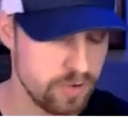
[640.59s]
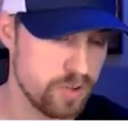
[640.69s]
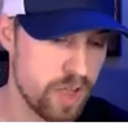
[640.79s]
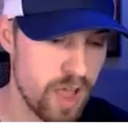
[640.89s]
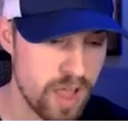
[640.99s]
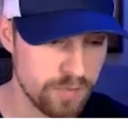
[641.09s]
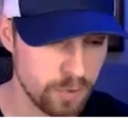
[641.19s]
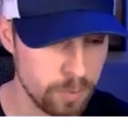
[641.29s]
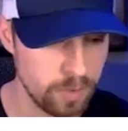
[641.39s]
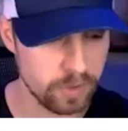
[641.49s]
There's high
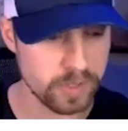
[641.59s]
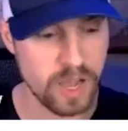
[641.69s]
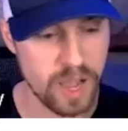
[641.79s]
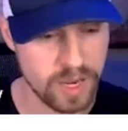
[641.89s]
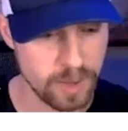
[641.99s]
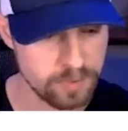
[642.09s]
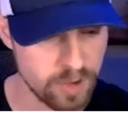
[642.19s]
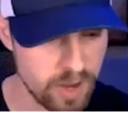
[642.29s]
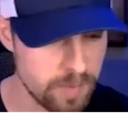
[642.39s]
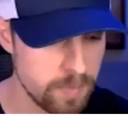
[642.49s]
availability, high
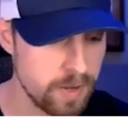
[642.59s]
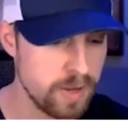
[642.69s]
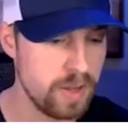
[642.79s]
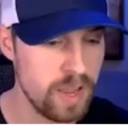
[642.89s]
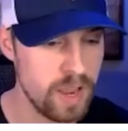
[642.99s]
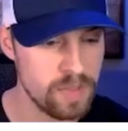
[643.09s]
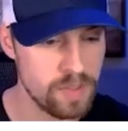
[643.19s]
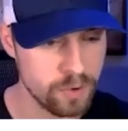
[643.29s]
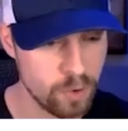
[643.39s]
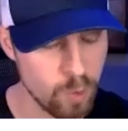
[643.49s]
uptime, and
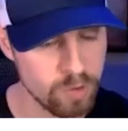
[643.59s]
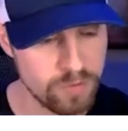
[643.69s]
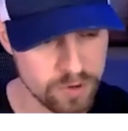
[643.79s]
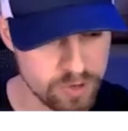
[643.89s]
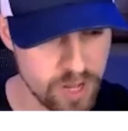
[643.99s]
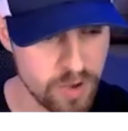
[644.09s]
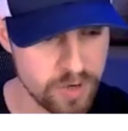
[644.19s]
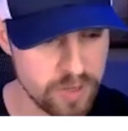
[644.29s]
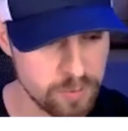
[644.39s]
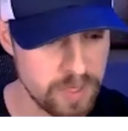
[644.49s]
that the core
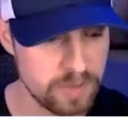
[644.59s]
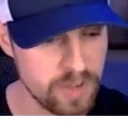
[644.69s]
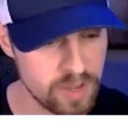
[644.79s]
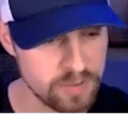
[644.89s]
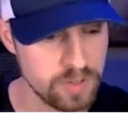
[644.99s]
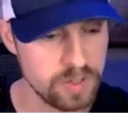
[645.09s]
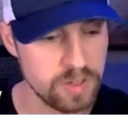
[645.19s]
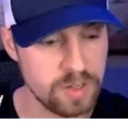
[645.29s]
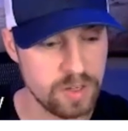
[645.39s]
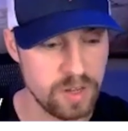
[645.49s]
functionality is being tested
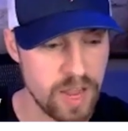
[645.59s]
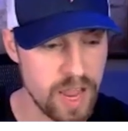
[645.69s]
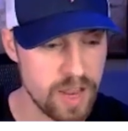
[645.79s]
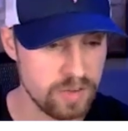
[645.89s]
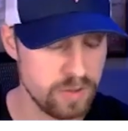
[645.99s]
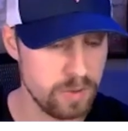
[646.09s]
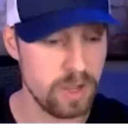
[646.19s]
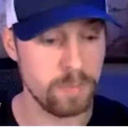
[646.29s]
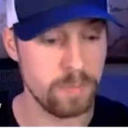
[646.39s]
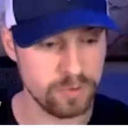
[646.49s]
at the
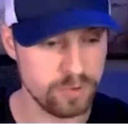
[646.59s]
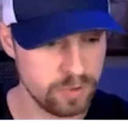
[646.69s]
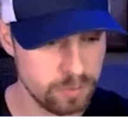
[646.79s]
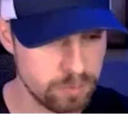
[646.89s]
utmost